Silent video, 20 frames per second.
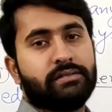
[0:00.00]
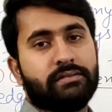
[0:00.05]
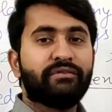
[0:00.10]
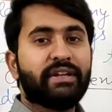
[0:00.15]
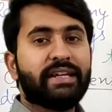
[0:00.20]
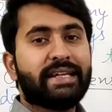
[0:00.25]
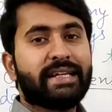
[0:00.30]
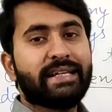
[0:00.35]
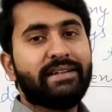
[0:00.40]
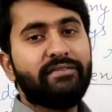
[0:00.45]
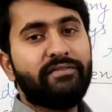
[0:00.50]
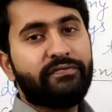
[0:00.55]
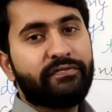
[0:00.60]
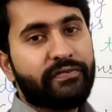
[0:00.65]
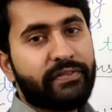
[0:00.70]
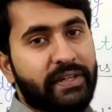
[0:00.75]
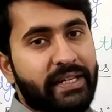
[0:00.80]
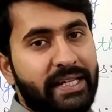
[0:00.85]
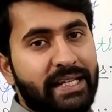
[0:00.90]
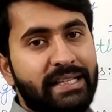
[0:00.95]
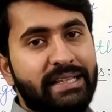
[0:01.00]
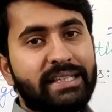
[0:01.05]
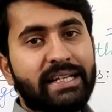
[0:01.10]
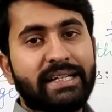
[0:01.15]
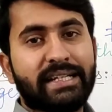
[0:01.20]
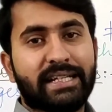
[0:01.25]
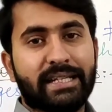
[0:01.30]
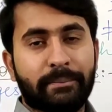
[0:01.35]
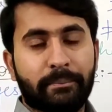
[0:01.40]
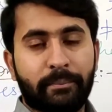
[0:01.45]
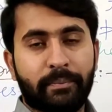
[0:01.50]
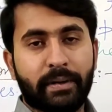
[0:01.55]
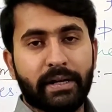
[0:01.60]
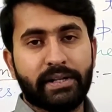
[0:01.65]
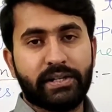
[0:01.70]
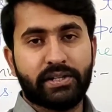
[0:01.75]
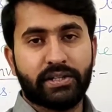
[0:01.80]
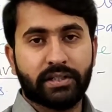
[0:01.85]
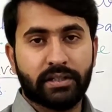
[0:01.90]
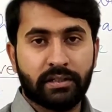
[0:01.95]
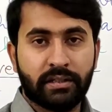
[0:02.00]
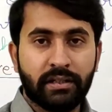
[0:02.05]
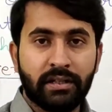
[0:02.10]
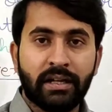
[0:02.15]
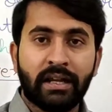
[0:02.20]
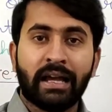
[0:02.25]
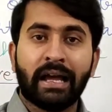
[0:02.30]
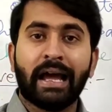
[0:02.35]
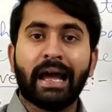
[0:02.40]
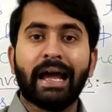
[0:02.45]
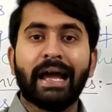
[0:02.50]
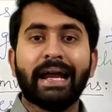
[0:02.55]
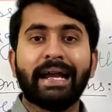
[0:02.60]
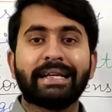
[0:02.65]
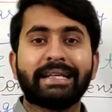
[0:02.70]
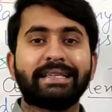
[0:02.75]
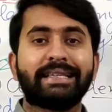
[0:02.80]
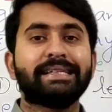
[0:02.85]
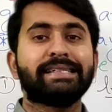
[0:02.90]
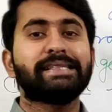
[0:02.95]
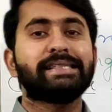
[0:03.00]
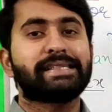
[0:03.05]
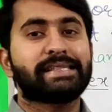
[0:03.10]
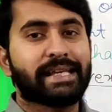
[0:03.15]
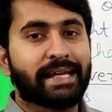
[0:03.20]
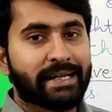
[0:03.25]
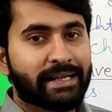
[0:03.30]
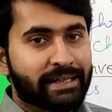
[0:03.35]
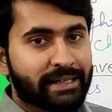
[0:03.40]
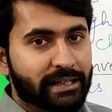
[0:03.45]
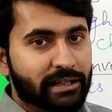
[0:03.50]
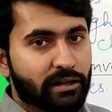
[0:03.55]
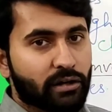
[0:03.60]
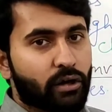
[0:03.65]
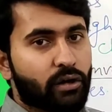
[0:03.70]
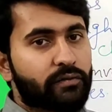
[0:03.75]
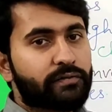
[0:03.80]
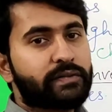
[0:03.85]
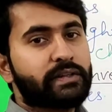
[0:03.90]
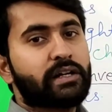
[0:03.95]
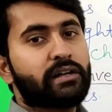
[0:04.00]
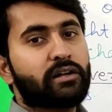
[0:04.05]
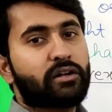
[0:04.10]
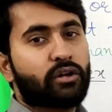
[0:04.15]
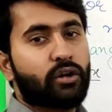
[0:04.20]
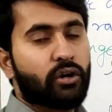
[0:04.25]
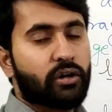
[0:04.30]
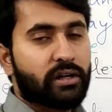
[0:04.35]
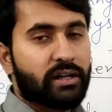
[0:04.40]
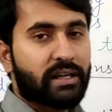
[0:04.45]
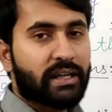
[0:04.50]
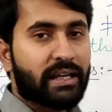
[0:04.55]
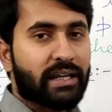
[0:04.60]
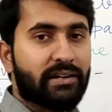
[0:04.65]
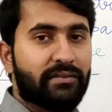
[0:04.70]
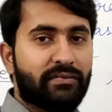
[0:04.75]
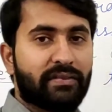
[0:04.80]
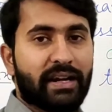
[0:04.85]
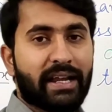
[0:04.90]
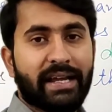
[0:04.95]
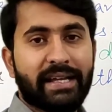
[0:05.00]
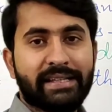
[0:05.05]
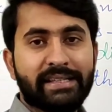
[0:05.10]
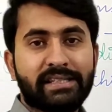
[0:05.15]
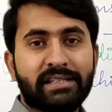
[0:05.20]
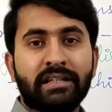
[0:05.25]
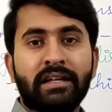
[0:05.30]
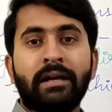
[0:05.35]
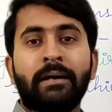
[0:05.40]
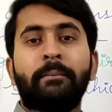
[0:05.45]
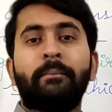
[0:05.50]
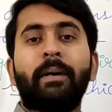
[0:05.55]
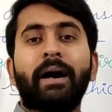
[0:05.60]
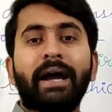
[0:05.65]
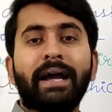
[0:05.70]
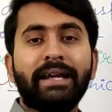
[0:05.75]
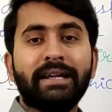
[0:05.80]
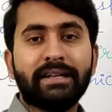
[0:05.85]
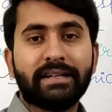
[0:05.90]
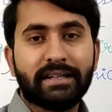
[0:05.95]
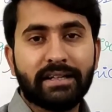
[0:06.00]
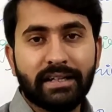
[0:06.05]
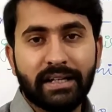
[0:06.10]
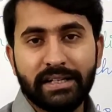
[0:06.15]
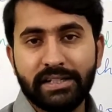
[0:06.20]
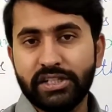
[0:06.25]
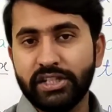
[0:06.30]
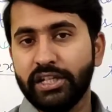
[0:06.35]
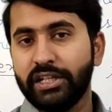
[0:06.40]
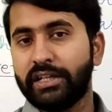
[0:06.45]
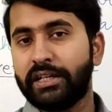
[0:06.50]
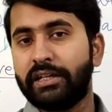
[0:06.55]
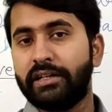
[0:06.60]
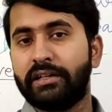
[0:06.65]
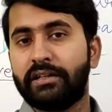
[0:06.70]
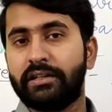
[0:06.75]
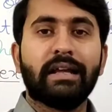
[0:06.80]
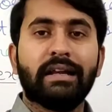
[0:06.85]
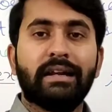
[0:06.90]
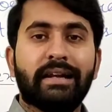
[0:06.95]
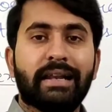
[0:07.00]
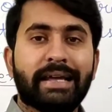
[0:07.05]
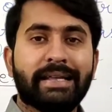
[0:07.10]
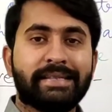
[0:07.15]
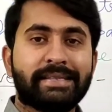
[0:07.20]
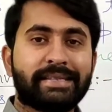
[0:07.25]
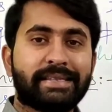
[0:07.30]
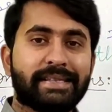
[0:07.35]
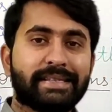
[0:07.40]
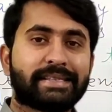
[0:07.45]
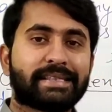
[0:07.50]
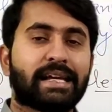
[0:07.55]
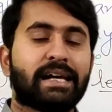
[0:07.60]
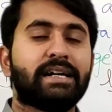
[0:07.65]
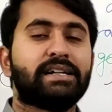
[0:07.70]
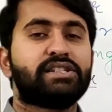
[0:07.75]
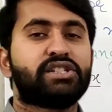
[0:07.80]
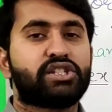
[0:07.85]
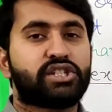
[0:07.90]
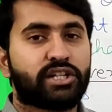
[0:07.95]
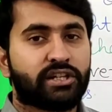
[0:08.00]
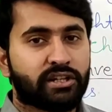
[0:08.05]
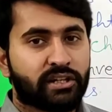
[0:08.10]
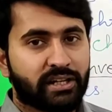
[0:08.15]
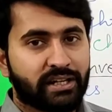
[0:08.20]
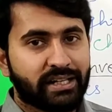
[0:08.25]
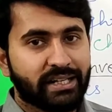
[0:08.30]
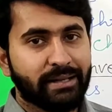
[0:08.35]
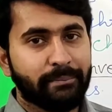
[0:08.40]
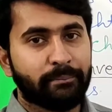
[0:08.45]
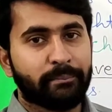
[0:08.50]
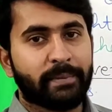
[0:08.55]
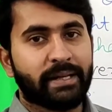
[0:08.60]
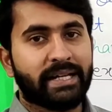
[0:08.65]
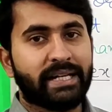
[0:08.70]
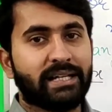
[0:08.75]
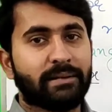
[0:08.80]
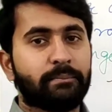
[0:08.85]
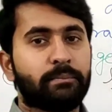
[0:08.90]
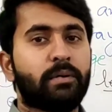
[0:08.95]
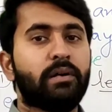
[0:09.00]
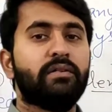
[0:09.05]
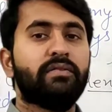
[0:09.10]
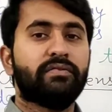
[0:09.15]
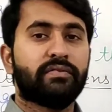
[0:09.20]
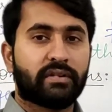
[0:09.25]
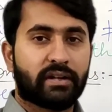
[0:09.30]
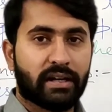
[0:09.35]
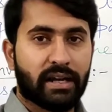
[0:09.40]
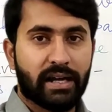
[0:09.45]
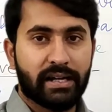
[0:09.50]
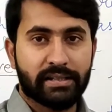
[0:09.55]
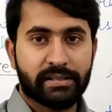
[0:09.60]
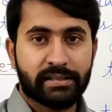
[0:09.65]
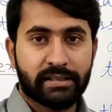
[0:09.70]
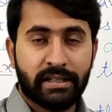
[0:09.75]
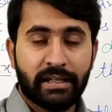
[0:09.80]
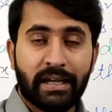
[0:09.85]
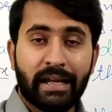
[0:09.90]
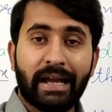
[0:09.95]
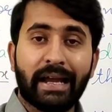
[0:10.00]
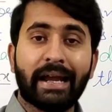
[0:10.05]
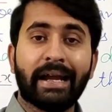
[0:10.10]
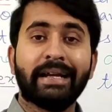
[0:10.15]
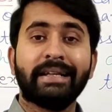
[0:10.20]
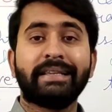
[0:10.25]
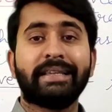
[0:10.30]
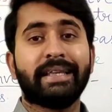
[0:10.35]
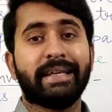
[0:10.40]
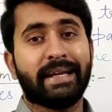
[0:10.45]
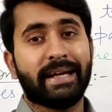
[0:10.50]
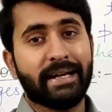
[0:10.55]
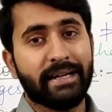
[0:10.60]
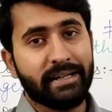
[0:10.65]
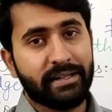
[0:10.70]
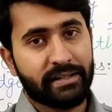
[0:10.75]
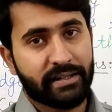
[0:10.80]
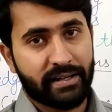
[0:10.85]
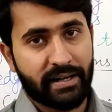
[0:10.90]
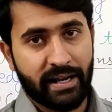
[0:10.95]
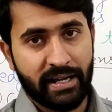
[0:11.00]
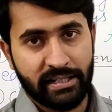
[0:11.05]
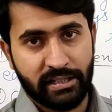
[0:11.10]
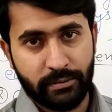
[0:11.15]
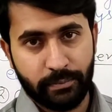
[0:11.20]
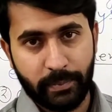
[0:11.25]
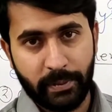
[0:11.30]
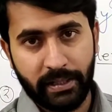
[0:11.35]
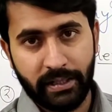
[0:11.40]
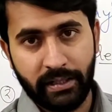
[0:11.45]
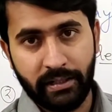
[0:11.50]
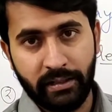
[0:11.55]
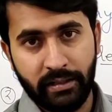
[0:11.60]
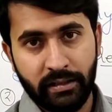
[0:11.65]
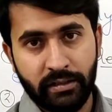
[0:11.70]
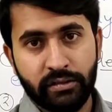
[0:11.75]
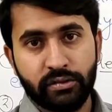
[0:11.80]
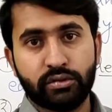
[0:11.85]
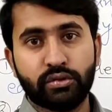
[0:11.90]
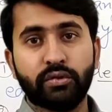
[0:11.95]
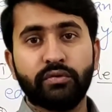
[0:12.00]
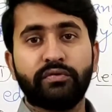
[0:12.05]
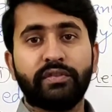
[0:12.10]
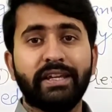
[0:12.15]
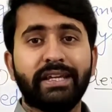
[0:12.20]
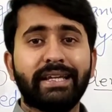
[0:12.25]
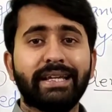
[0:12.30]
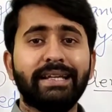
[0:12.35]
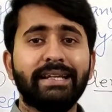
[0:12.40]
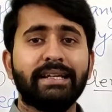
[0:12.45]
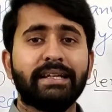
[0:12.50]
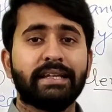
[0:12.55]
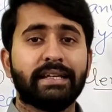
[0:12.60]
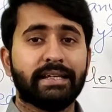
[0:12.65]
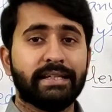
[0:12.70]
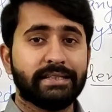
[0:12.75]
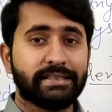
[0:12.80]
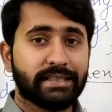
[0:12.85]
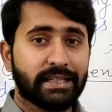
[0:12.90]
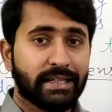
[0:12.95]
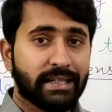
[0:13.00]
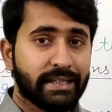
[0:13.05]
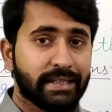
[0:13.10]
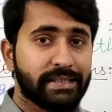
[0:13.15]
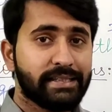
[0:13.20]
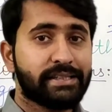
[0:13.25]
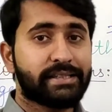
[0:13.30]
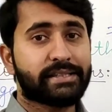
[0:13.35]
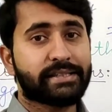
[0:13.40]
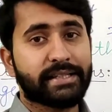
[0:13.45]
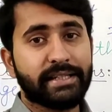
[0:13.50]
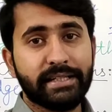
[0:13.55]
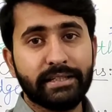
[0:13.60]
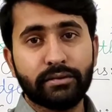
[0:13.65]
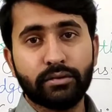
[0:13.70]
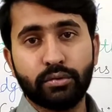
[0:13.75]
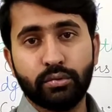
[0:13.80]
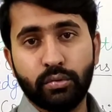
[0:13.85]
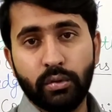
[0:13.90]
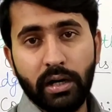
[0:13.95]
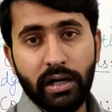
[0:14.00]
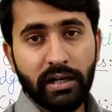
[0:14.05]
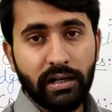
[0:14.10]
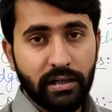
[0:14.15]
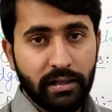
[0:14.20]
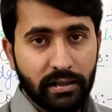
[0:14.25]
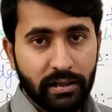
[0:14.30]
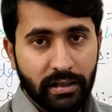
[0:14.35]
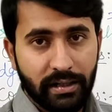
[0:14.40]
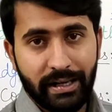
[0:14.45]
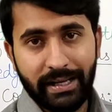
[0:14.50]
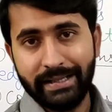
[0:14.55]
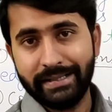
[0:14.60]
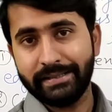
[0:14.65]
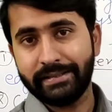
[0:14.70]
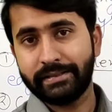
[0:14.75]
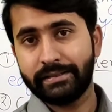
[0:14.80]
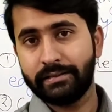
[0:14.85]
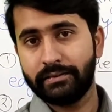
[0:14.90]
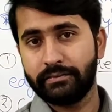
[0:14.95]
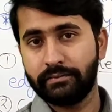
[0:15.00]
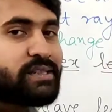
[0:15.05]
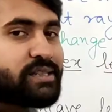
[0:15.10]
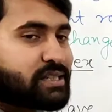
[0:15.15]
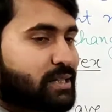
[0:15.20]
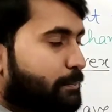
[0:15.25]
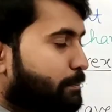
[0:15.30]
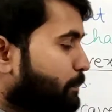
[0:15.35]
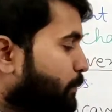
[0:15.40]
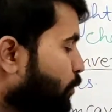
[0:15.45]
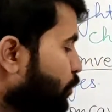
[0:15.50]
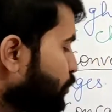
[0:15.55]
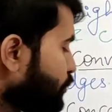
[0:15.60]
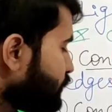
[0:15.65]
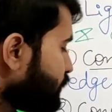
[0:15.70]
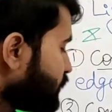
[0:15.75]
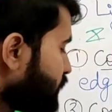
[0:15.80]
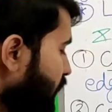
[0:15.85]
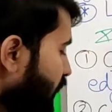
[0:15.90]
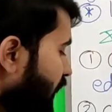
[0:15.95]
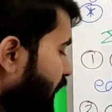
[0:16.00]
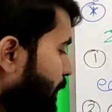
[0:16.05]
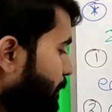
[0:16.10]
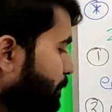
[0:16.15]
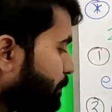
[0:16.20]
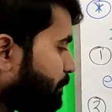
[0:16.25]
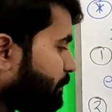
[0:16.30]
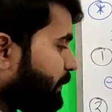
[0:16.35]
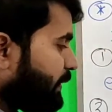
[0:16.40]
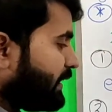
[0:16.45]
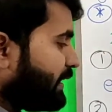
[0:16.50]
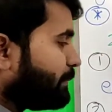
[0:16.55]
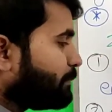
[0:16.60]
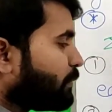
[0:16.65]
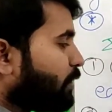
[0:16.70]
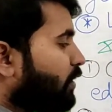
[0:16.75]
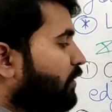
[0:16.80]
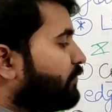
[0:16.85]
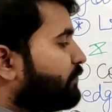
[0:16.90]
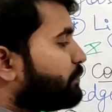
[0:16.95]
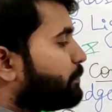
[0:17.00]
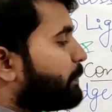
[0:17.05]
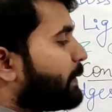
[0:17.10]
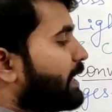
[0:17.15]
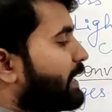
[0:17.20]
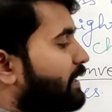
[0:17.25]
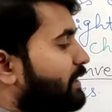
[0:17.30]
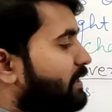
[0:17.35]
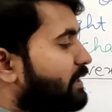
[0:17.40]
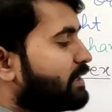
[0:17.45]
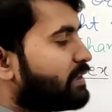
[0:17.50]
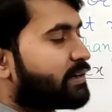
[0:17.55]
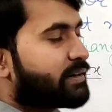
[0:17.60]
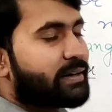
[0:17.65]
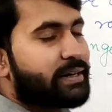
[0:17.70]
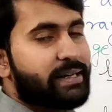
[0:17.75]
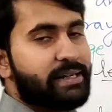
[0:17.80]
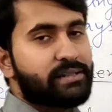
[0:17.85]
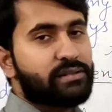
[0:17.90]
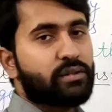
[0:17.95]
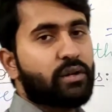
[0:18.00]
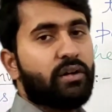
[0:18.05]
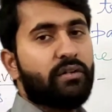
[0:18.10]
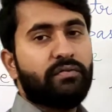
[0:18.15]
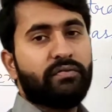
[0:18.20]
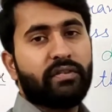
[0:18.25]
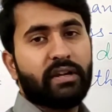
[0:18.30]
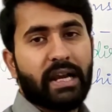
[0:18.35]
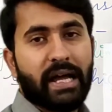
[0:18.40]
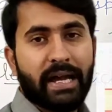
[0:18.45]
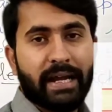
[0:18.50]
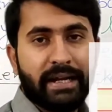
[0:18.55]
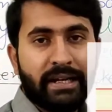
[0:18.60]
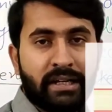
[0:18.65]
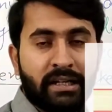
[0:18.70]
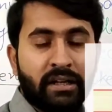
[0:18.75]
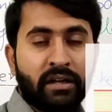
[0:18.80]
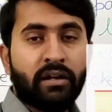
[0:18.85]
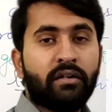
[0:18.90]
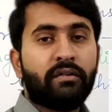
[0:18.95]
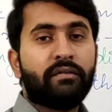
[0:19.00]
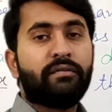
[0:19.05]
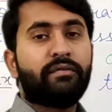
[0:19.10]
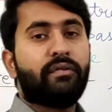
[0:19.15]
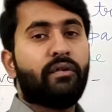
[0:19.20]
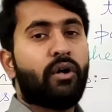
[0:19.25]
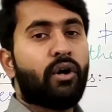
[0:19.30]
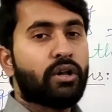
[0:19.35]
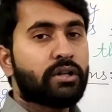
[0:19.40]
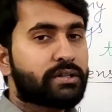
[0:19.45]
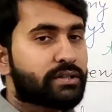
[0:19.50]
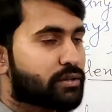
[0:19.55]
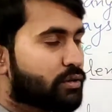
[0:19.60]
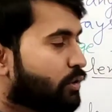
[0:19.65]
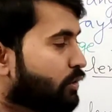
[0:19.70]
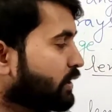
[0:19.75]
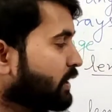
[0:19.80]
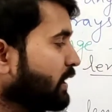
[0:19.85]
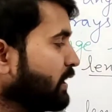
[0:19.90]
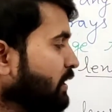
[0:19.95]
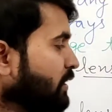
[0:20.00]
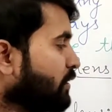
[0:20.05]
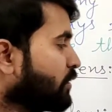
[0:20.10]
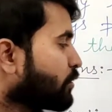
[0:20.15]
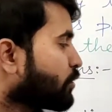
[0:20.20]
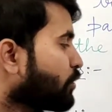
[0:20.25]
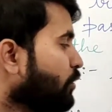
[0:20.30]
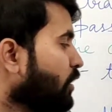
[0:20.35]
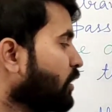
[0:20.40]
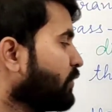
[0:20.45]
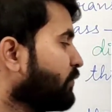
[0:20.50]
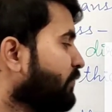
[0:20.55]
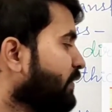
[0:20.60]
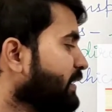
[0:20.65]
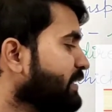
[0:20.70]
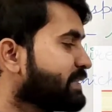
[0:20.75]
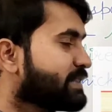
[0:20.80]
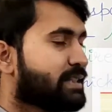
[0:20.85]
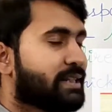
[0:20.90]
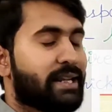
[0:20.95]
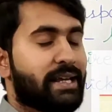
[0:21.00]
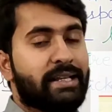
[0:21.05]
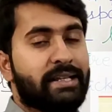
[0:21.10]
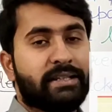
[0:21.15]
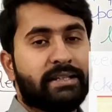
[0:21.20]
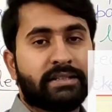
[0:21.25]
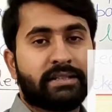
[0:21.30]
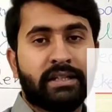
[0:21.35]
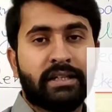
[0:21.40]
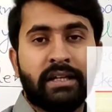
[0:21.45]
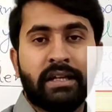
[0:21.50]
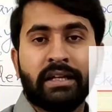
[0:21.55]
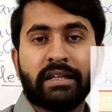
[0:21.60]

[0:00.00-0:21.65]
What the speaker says: We can feel the depression at the center of the concave lens by touching it. Lenses are generally made up of glass and they are transparent, so we can easily see through a lens. Suppose a beam of parallel rays of light falls on a convex lens.